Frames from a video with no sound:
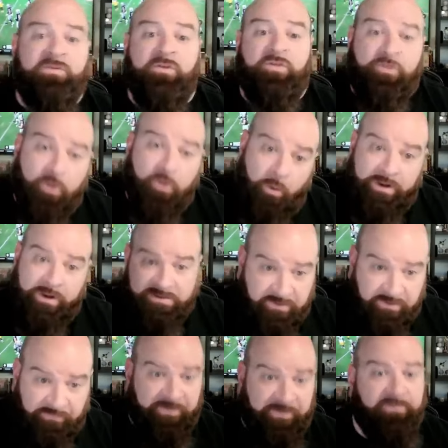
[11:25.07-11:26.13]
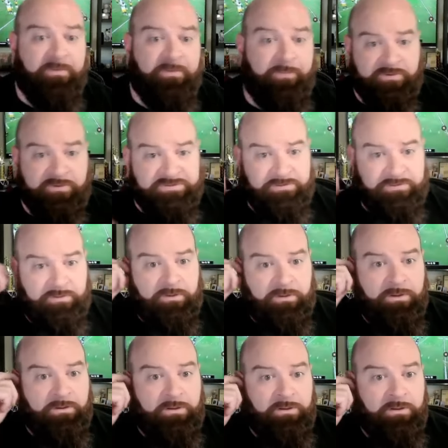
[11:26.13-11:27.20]
to throw it into the feet of the person
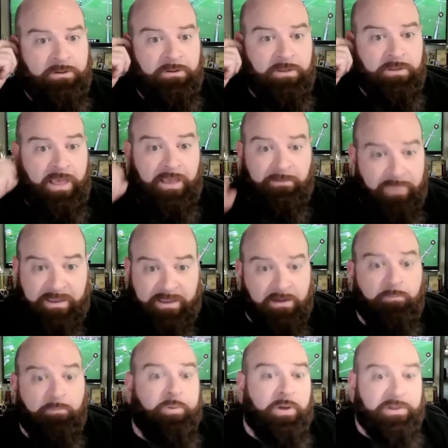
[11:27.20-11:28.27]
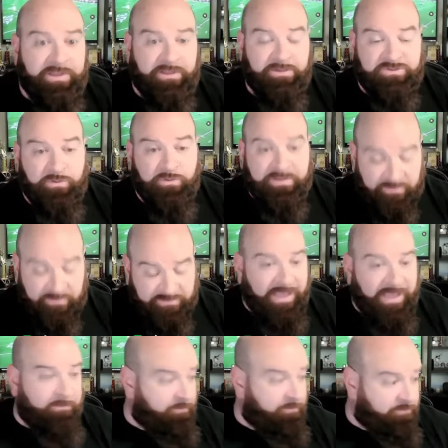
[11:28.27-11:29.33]
and make it a bullet so that the
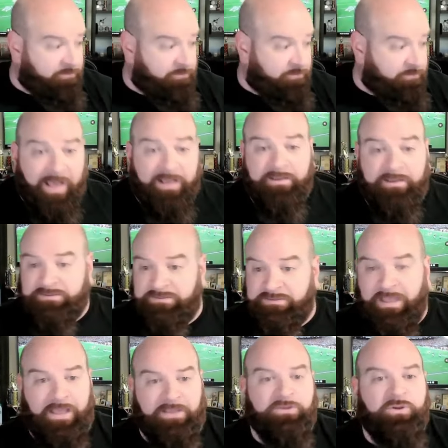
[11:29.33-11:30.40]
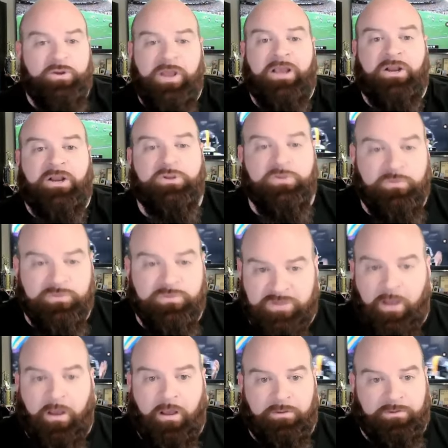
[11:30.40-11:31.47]
damn clock is not you're not going to lose
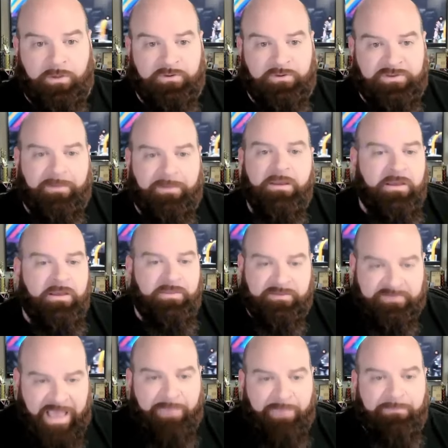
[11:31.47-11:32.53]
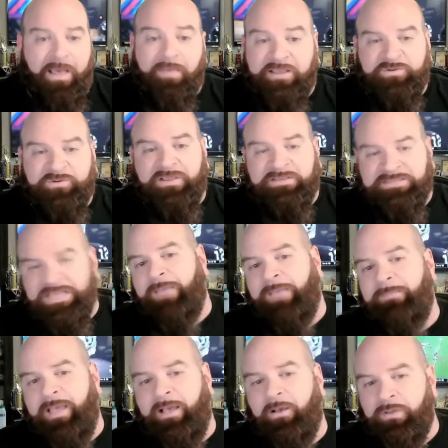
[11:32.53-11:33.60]
all your time. The timeout, that's why the
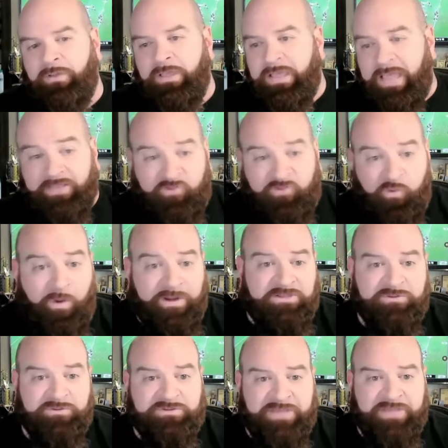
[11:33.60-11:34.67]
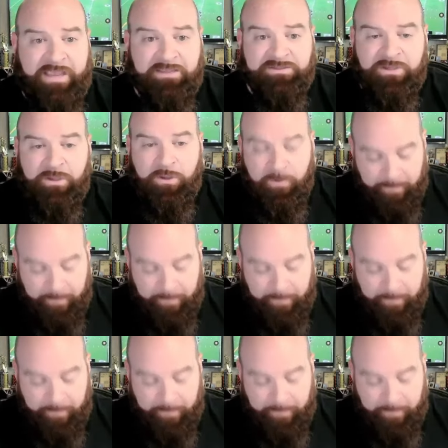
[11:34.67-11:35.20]
timeout at 22 seconds,